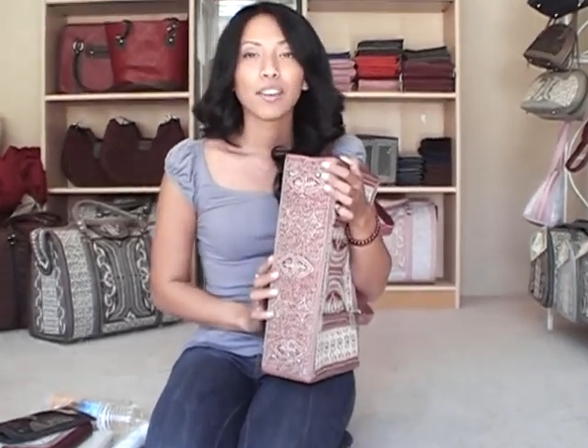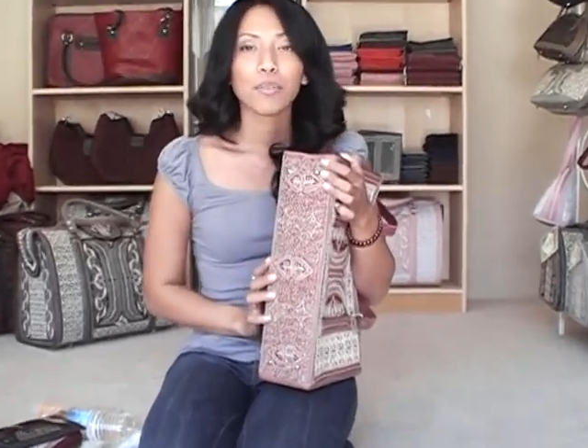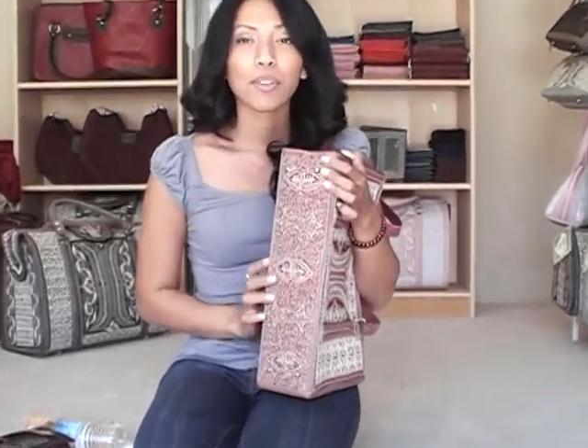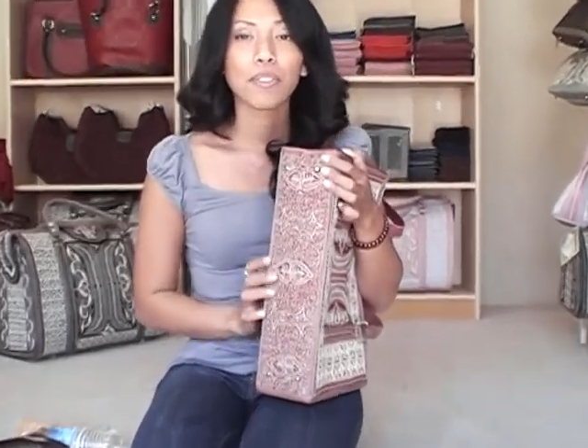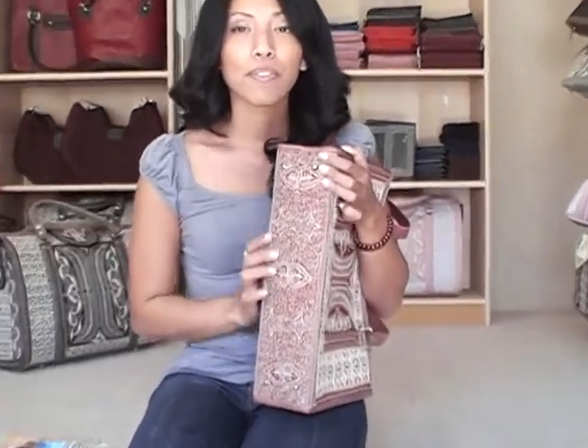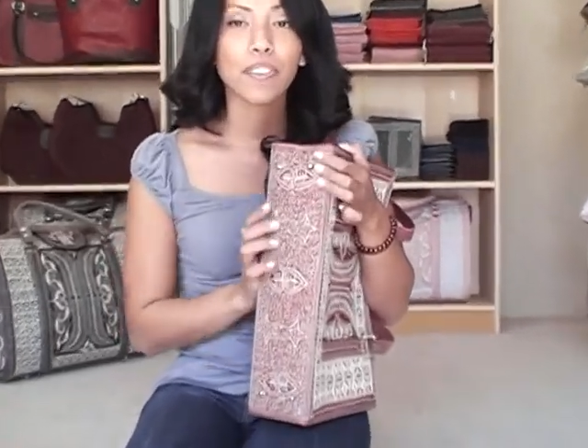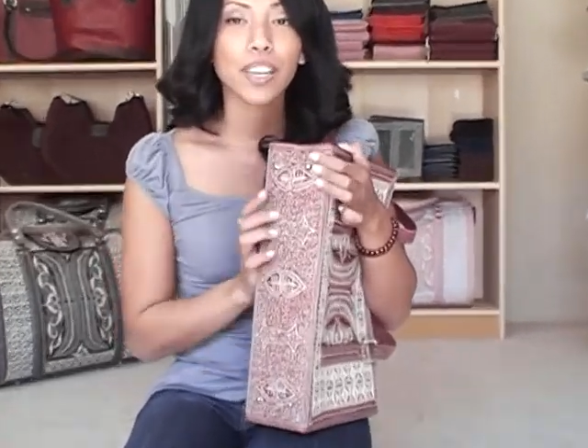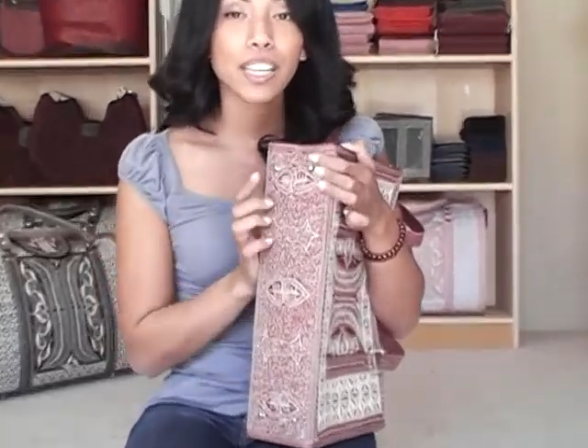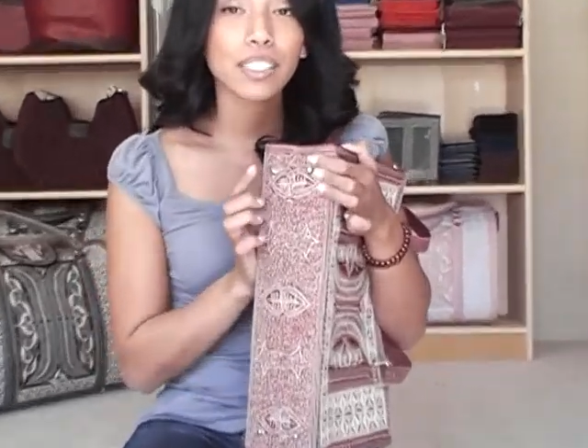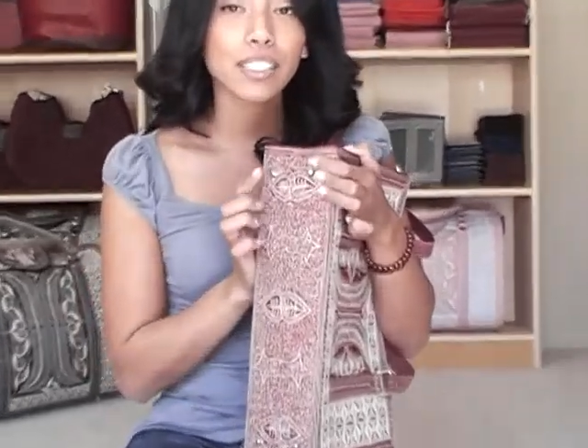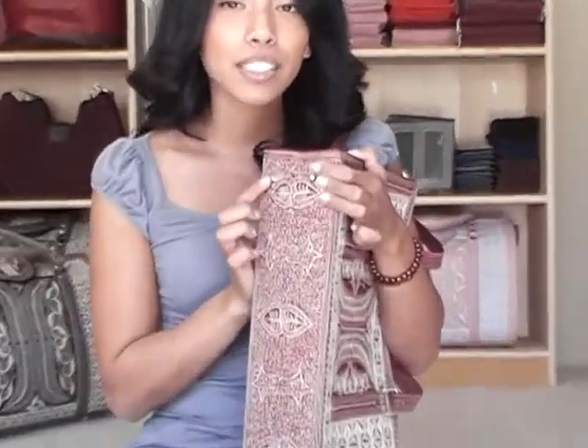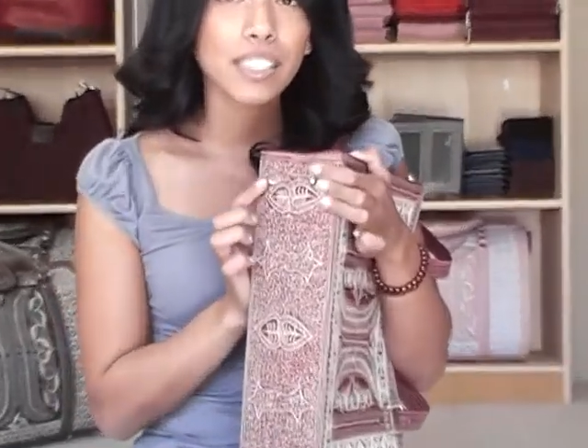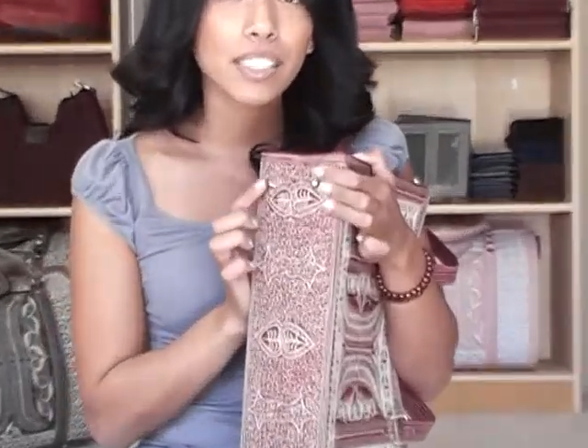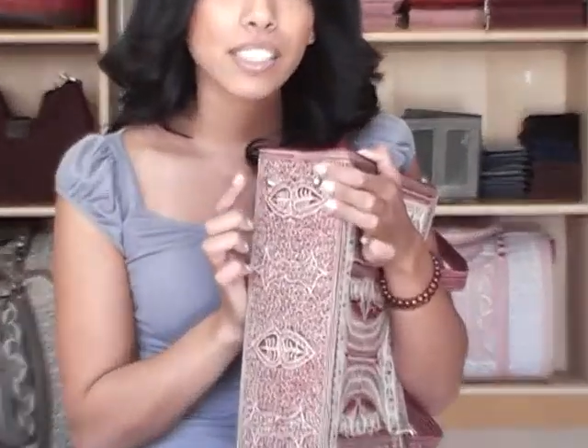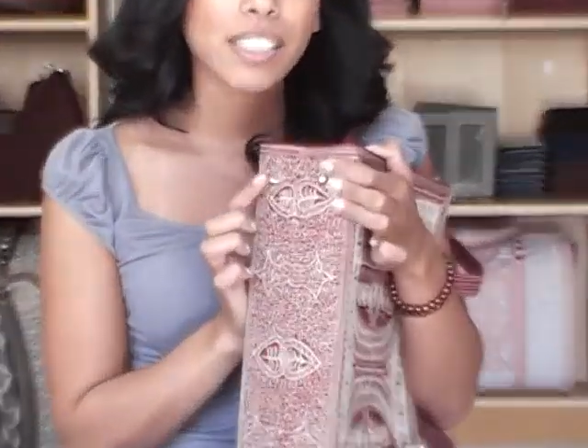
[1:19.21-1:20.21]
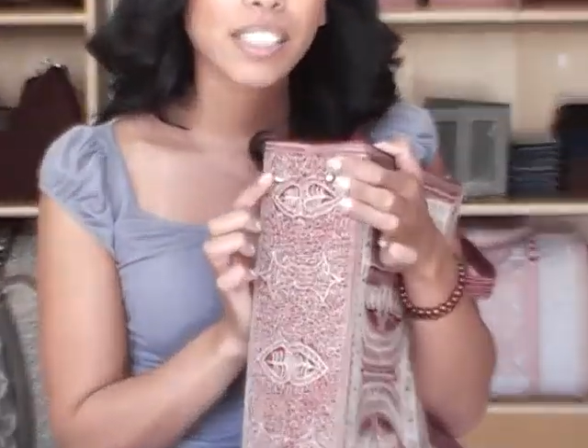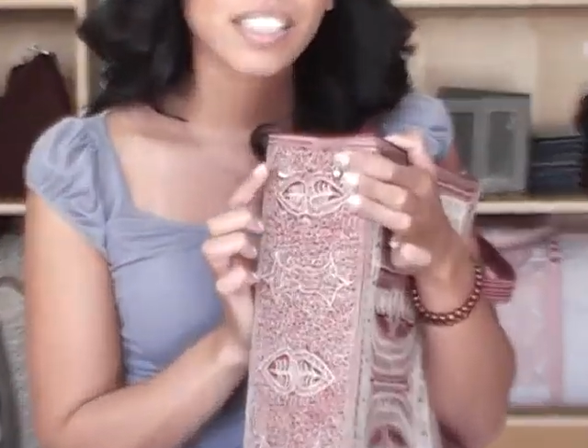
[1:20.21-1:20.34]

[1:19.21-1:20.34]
with feet